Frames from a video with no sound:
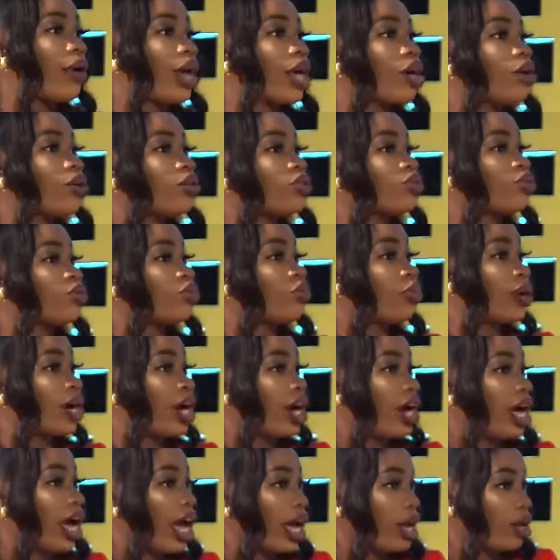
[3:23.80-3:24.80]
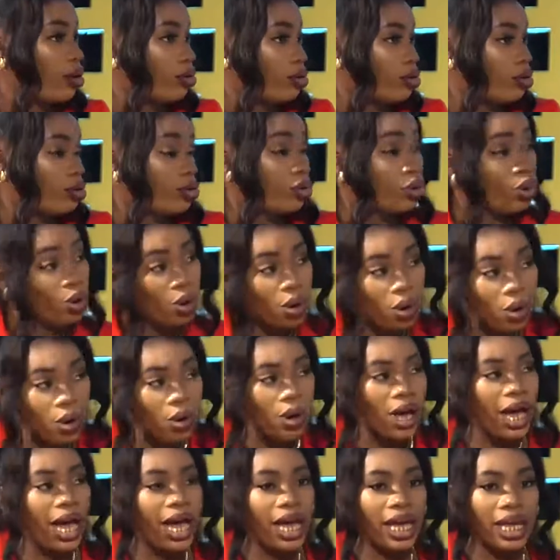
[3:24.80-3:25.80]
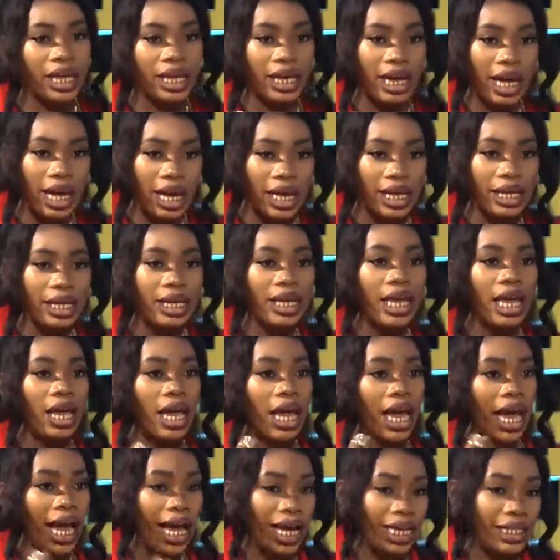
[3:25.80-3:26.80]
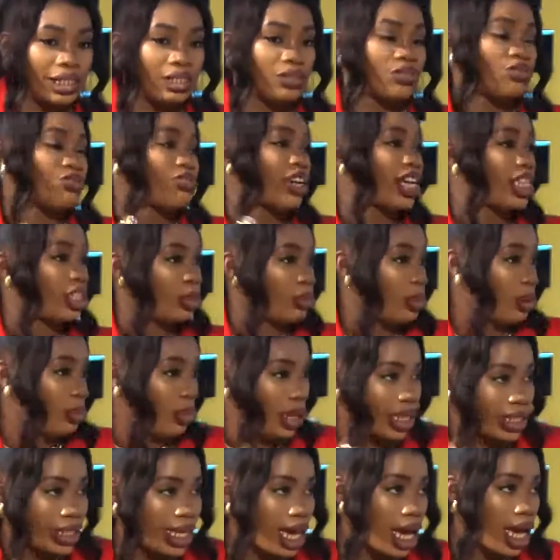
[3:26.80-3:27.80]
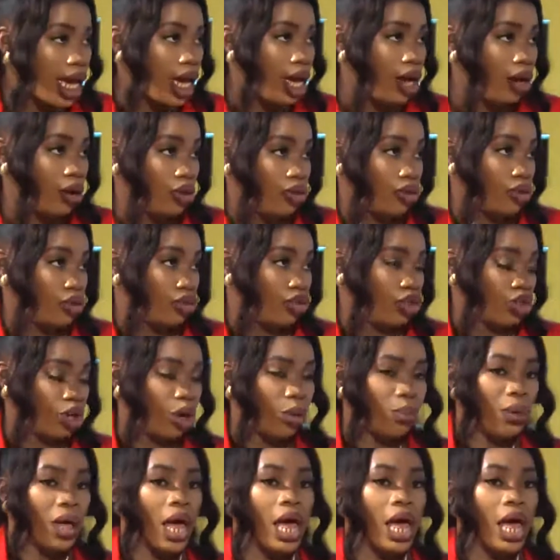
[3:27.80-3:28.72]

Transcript: I got to where I got yes. to. Though I, I, I still try to be better on the job.